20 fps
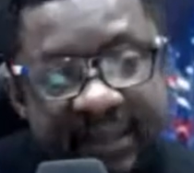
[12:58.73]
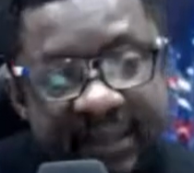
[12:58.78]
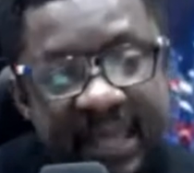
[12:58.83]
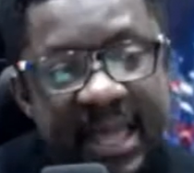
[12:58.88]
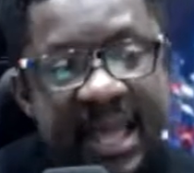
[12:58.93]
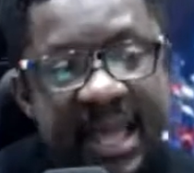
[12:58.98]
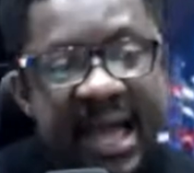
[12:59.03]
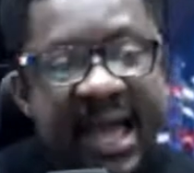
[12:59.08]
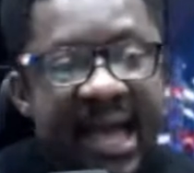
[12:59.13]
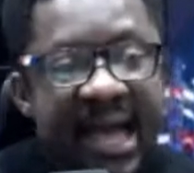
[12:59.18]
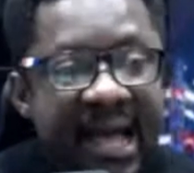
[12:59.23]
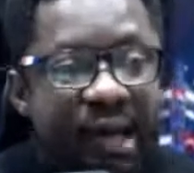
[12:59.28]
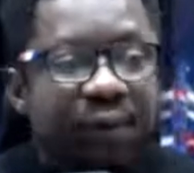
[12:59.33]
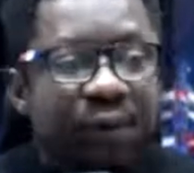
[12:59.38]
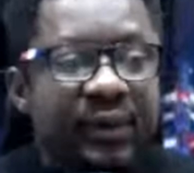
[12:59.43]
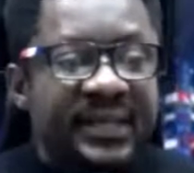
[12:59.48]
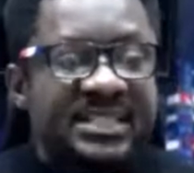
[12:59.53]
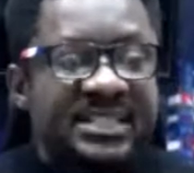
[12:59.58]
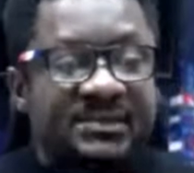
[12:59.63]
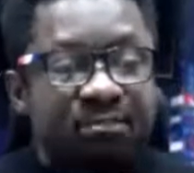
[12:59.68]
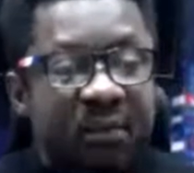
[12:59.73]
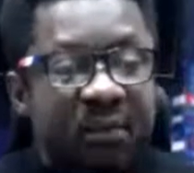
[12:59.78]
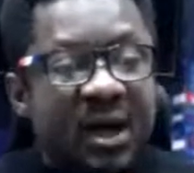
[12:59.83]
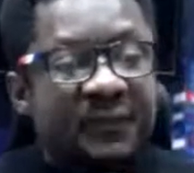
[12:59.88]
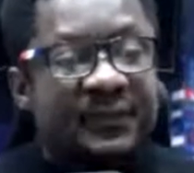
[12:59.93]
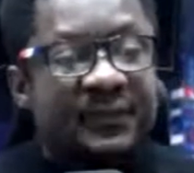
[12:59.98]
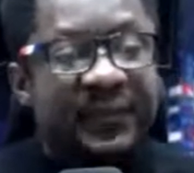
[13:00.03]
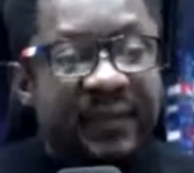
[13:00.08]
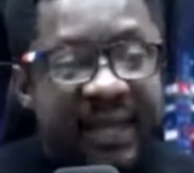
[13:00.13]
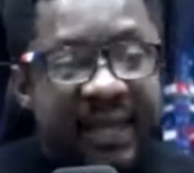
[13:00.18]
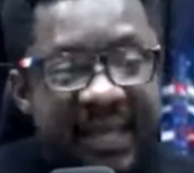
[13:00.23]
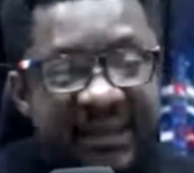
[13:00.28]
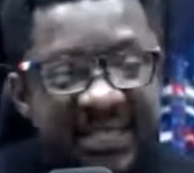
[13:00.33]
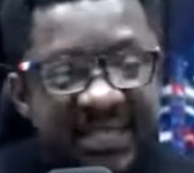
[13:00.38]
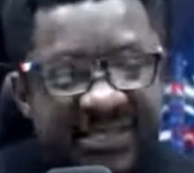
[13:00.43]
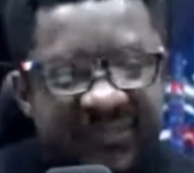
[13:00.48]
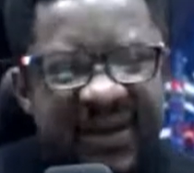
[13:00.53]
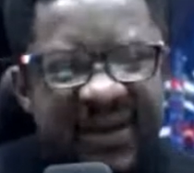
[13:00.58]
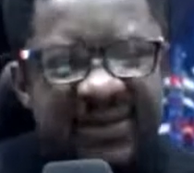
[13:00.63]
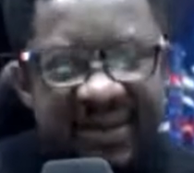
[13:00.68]
How his mother and his
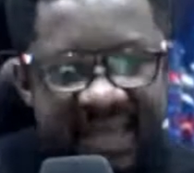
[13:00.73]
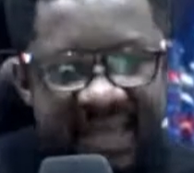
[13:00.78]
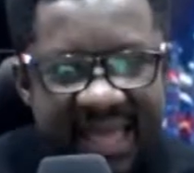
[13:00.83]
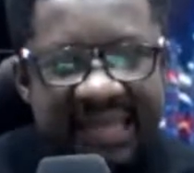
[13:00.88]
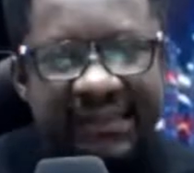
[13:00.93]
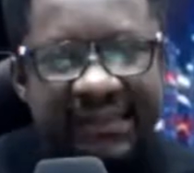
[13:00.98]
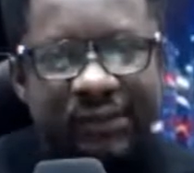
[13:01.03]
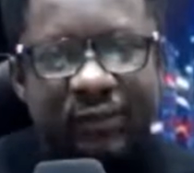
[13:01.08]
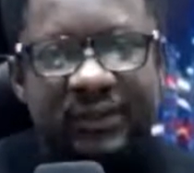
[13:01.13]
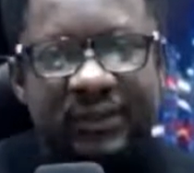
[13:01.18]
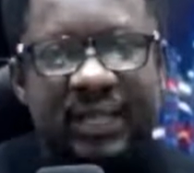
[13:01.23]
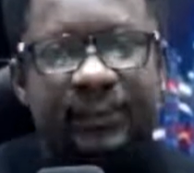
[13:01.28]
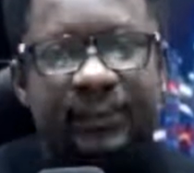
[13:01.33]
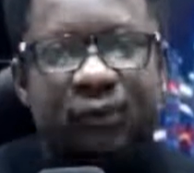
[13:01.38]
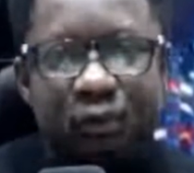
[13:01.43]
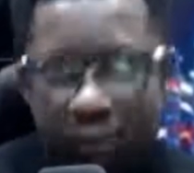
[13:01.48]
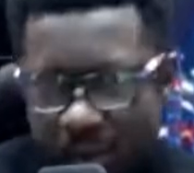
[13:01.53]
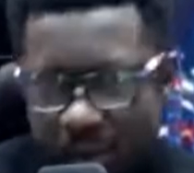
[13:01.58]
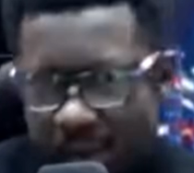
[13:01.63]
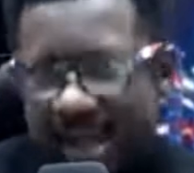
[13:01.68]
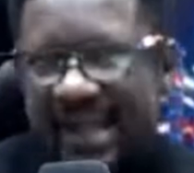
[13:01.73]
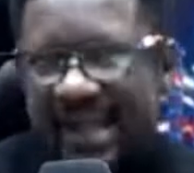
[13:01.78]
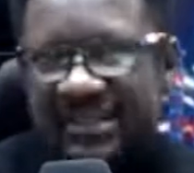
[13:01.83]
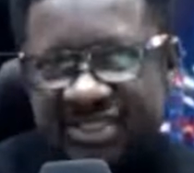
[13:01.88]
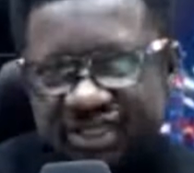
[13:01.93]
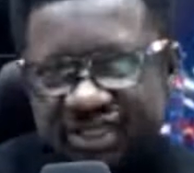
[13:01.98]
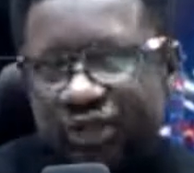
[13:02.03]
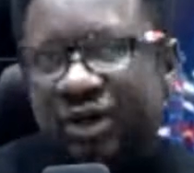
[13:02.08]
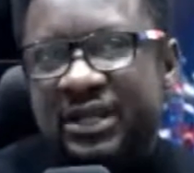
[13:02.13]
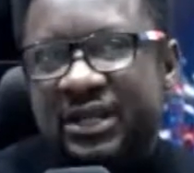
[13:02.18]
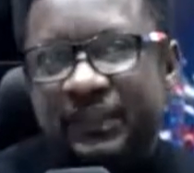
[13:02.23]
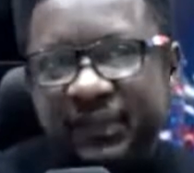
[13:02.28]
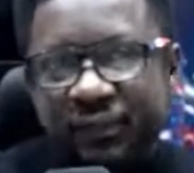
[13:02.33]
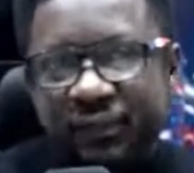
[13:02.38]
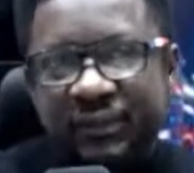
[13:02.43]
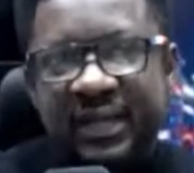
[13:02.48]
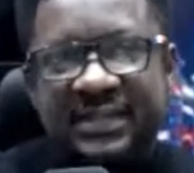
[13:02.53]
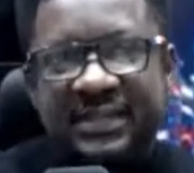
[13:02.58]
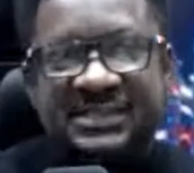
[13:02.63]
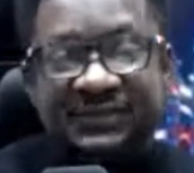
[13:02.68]
father handled him. Go and study Bill Gates.
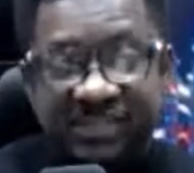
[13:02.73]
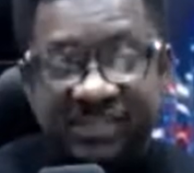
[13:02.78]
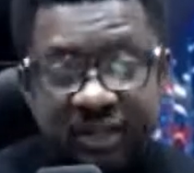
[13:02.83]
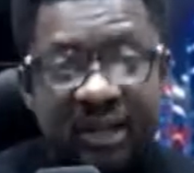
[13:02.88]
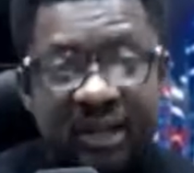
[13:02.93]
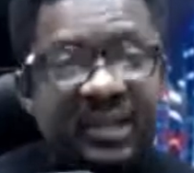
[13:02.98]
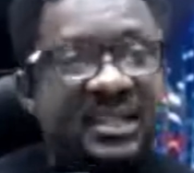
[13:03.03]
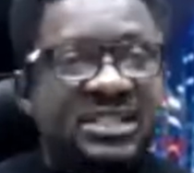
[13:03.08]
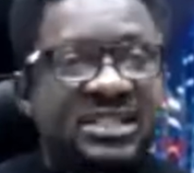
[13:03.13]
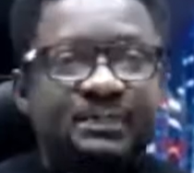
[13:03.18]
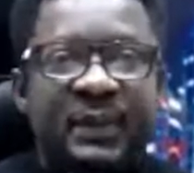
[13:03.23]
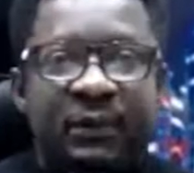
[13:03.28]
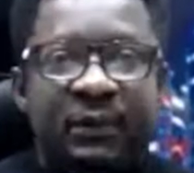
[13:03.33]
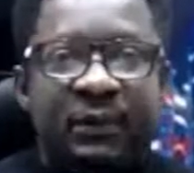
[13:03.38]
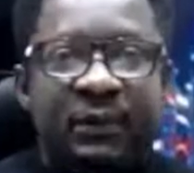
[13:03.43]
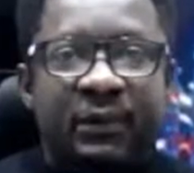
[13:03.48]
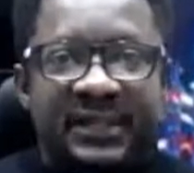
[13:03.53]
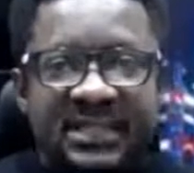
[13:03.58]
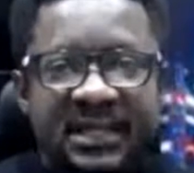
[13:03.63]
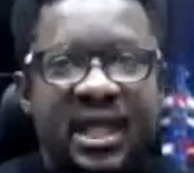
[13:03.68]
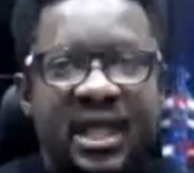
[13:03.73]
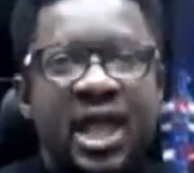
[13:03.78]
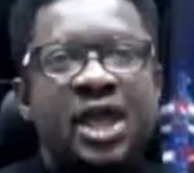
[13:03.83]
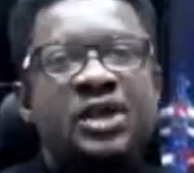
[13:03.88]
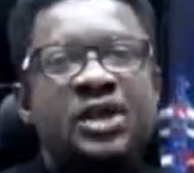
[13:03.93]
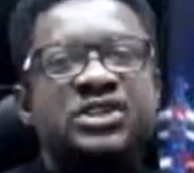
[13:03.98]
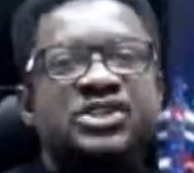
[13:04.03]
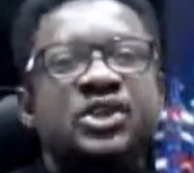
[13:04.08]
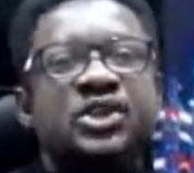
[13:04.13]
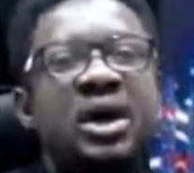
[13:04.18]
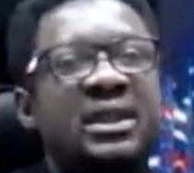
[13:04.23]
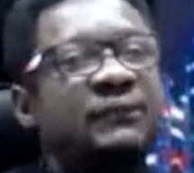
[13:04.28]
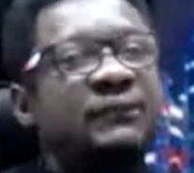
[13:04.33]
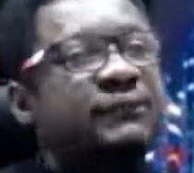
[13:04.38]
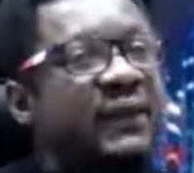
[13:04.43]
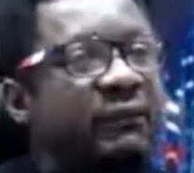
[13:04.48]
I've studied his parenting, studying various